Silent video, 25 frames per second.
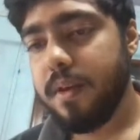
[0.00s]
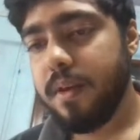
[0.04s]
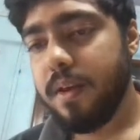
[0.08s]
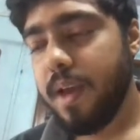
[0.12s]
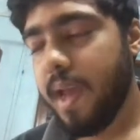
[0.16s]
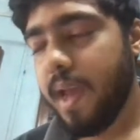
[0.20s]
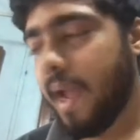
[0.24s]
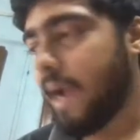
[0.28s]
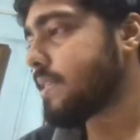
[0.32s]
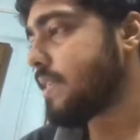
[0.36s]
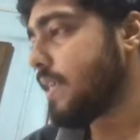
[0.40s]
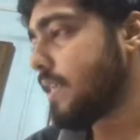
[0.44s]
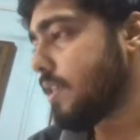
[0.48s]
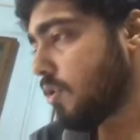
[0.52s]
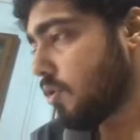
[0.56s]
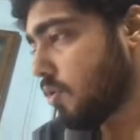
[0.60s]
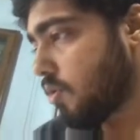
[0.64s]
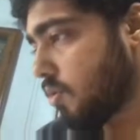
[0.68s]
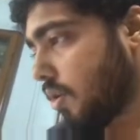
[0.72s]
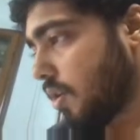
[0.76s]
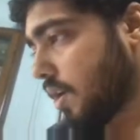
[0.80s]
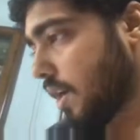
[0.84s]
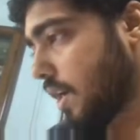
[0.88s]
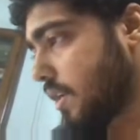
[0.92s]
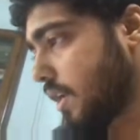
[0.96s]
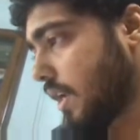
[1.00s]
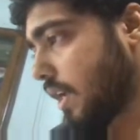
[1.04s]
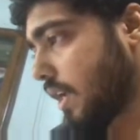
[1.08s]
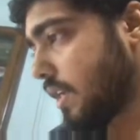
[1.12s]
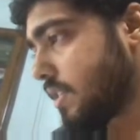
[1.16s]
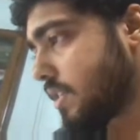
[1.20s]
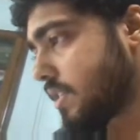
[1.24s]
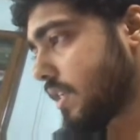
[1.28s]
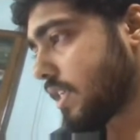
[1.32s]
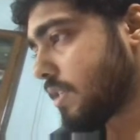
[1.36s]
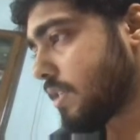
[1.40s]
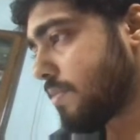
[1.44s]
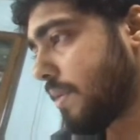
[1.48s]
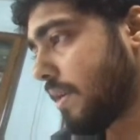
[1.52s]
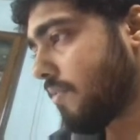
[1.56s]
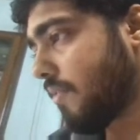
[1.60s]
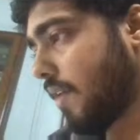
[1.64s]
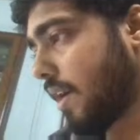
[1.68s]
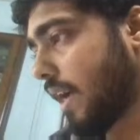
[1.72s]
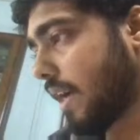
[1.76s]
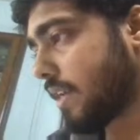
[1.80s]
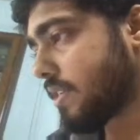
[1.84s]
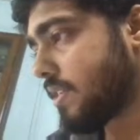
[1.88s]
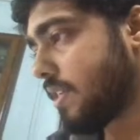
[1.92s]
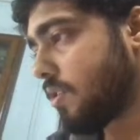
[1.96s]
X into 2, okay, I'll just explain
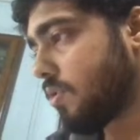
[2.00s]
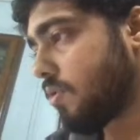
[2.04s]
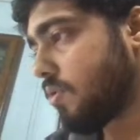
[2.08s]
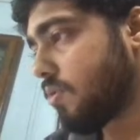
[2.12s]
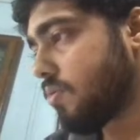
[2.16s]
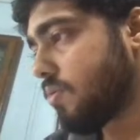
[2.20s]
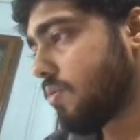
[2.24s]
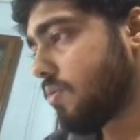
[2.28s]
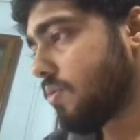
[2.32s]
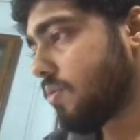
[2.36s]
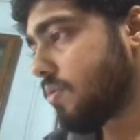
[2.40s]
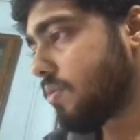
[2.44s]
why X into 2.